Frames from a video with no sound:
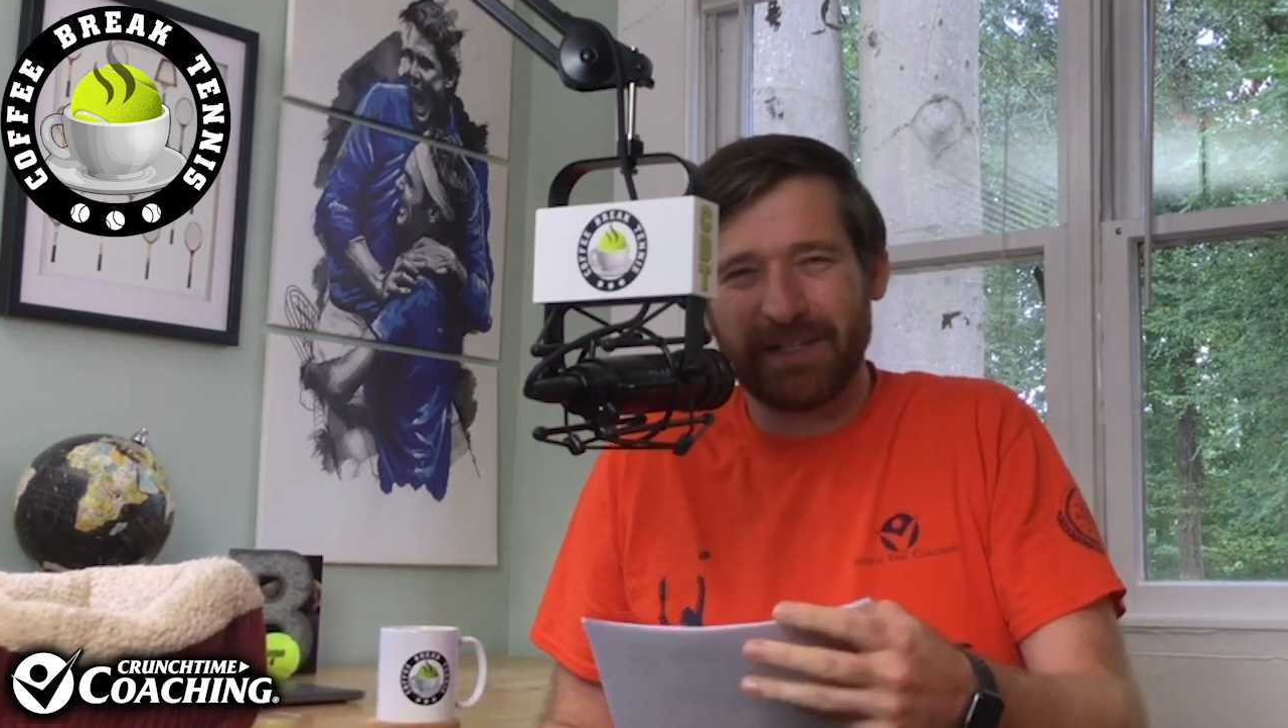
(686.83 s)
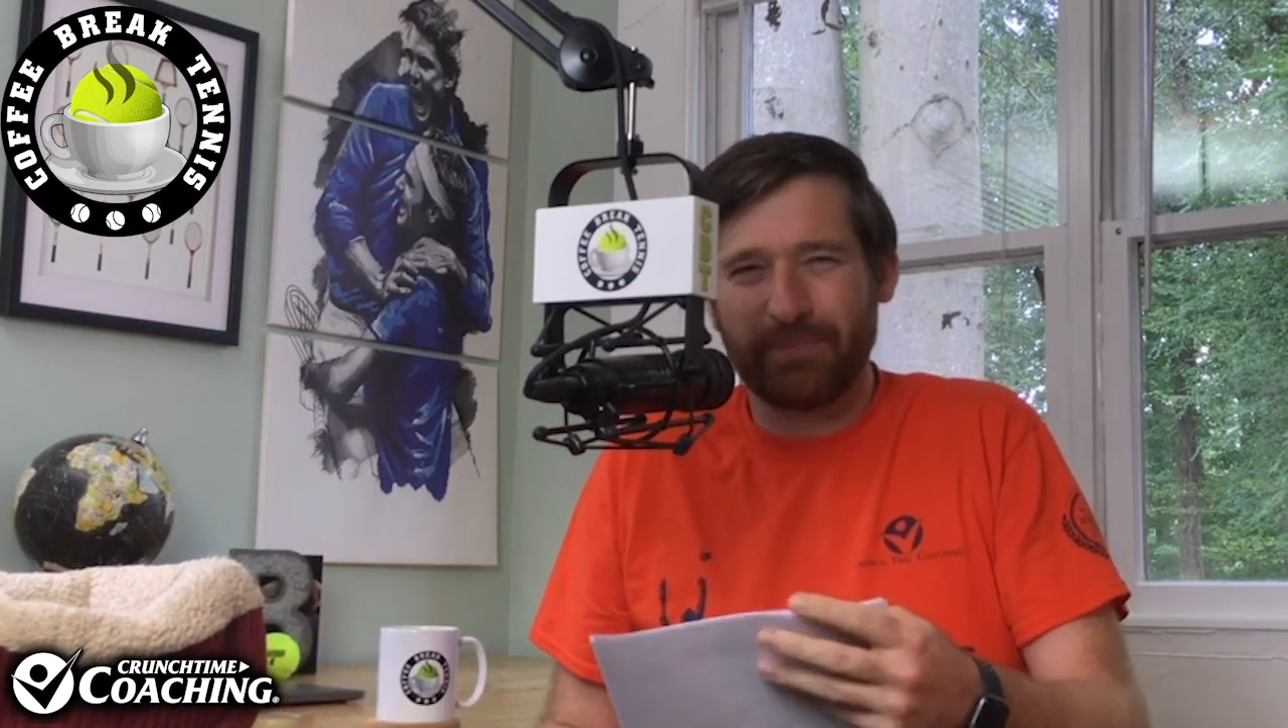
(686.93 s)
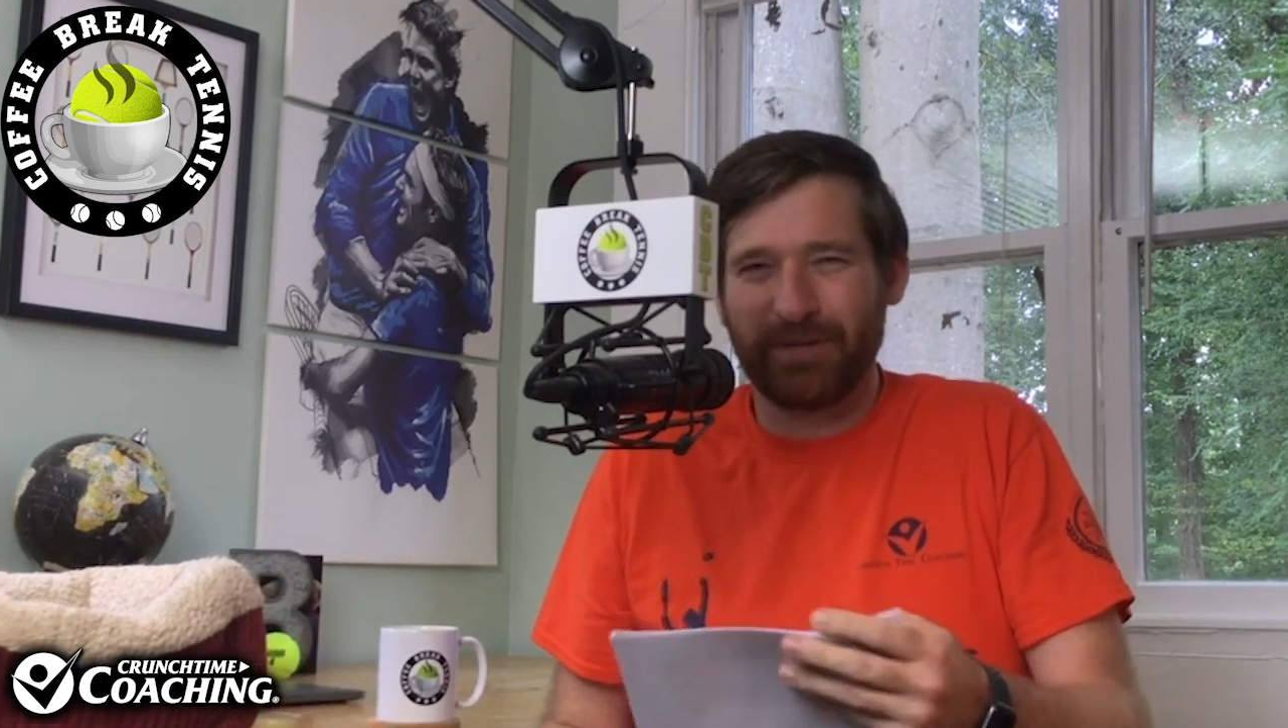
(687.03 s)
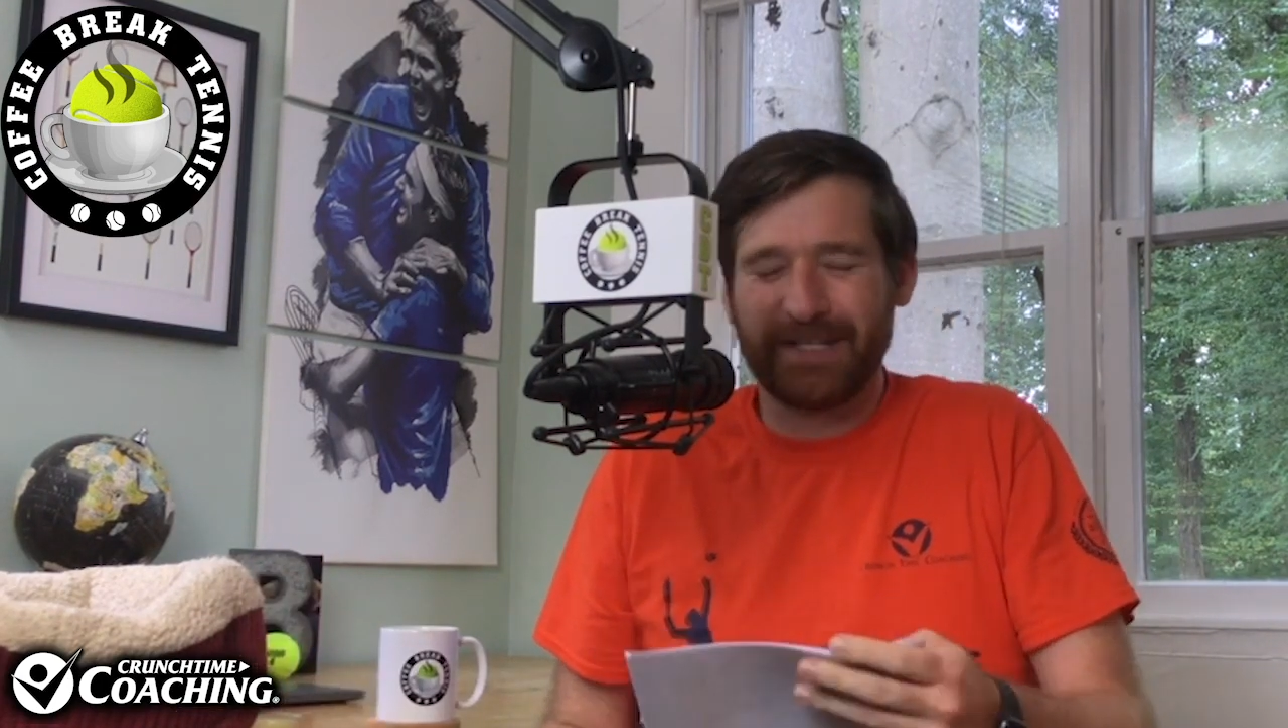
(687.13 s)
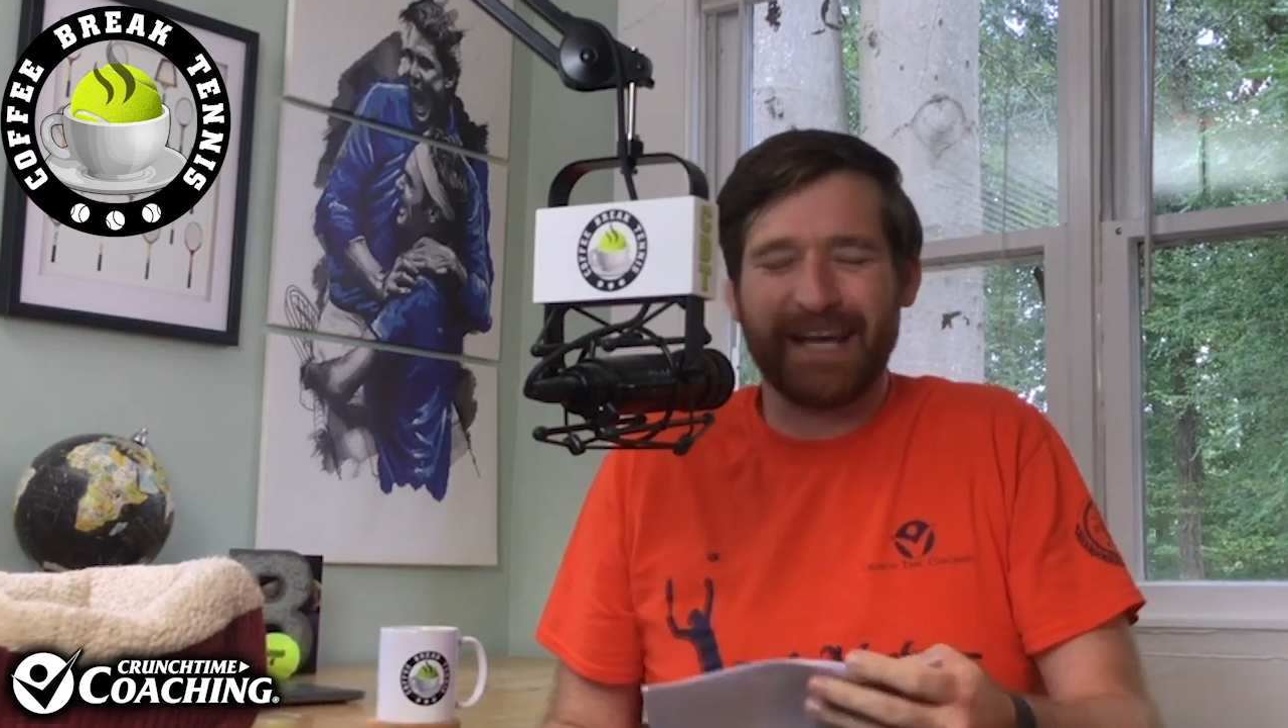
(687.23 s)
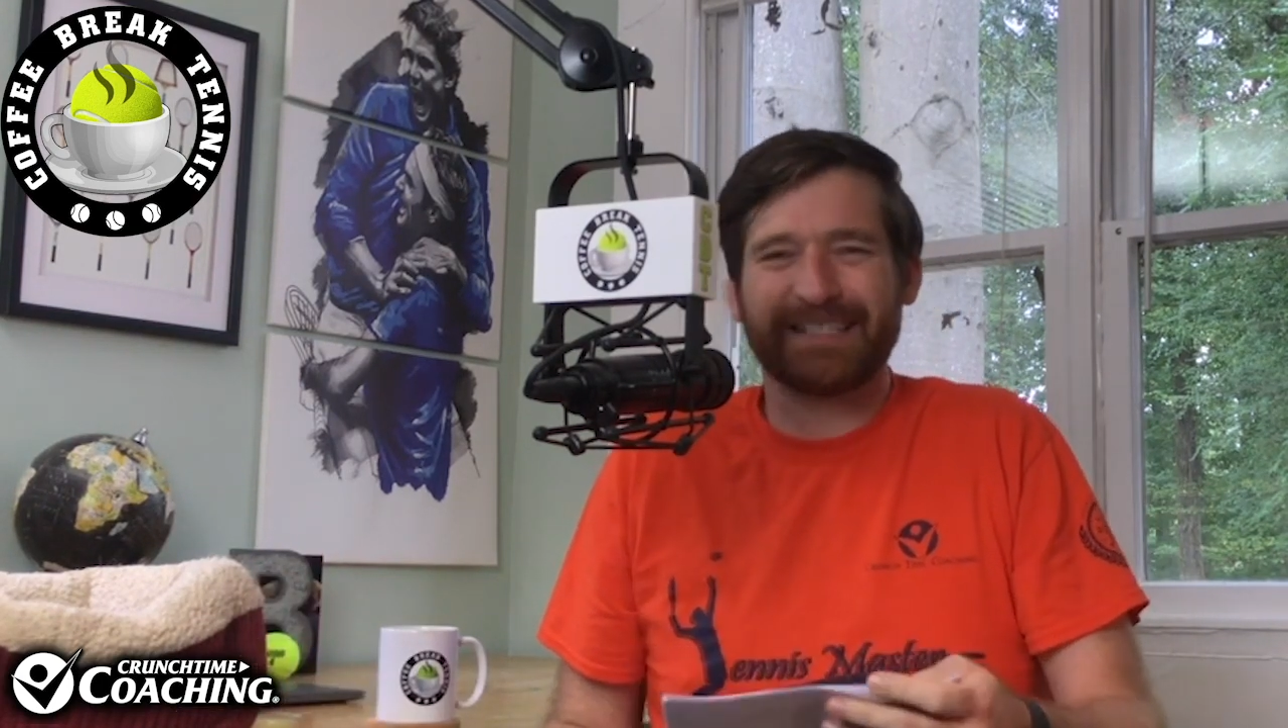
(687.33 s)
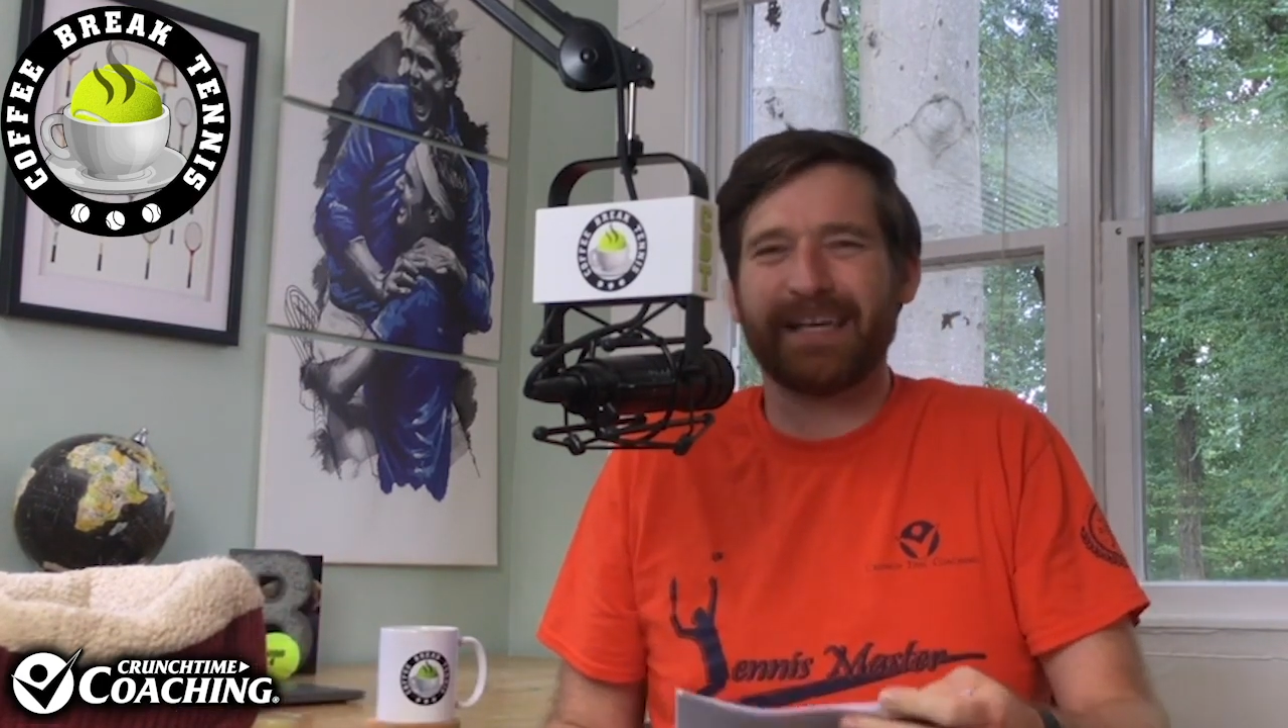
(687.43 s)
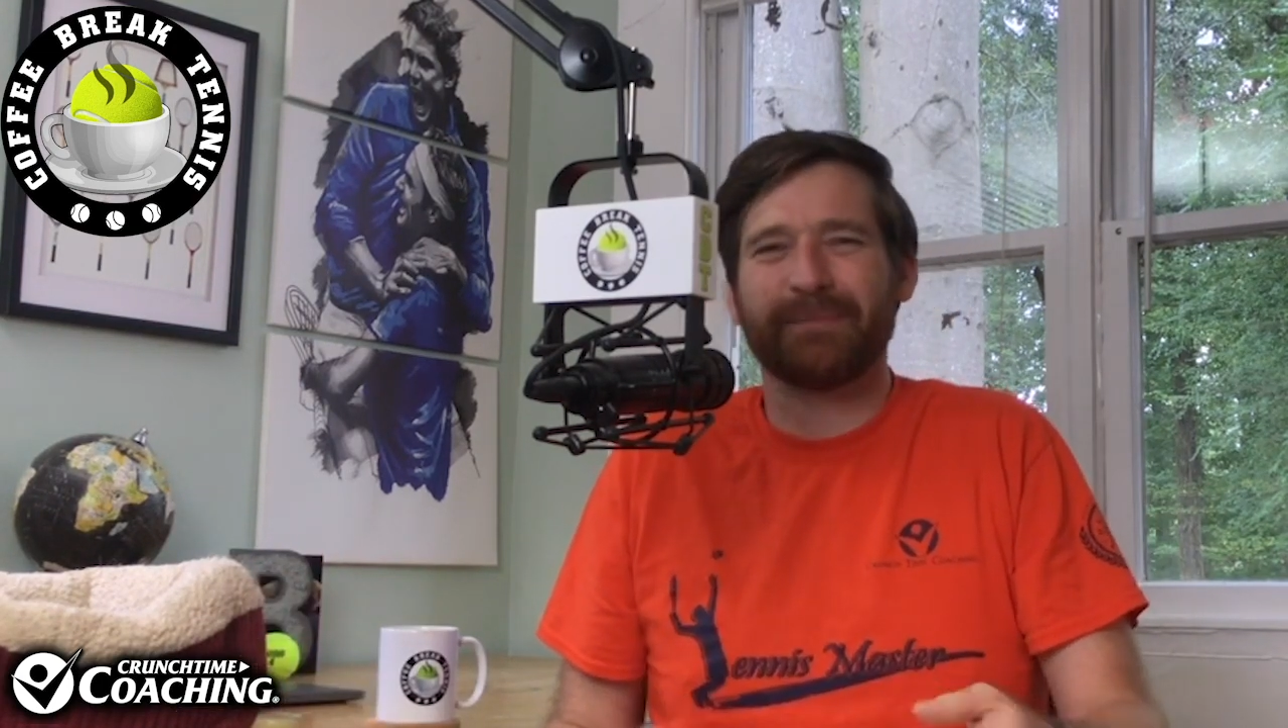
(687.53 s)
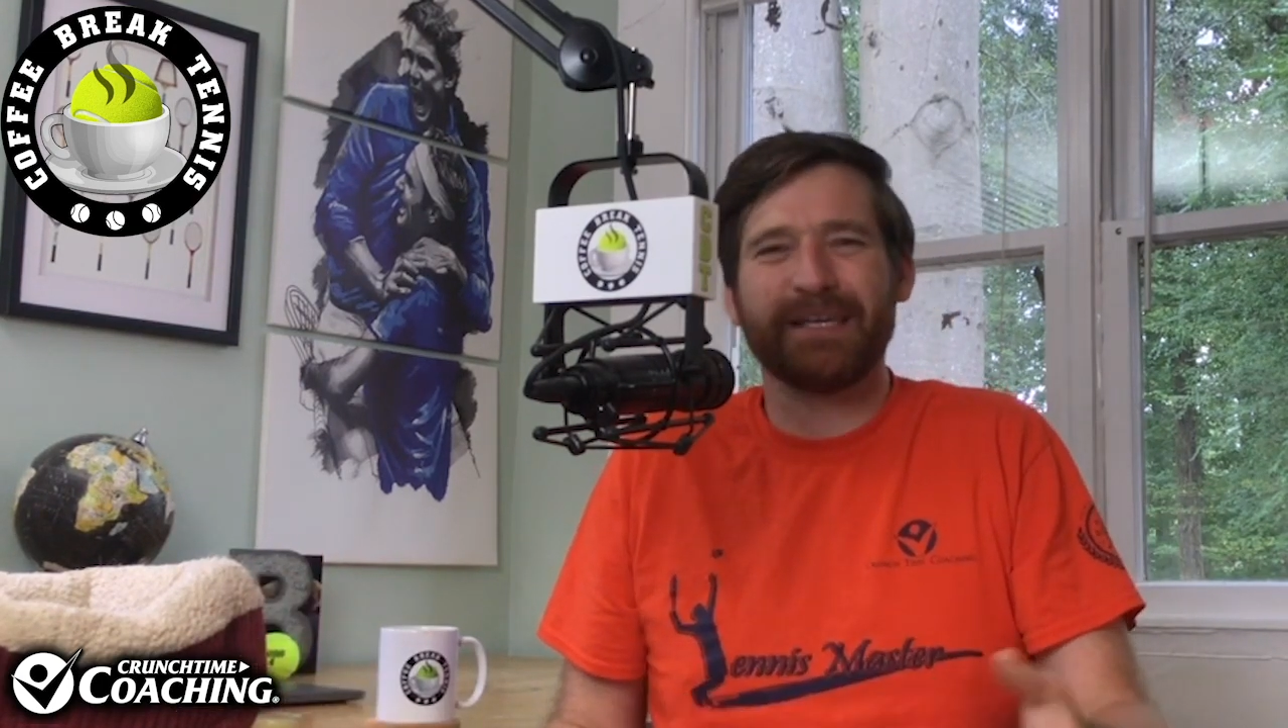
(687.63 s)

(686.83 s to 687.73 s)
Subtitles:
to protect him.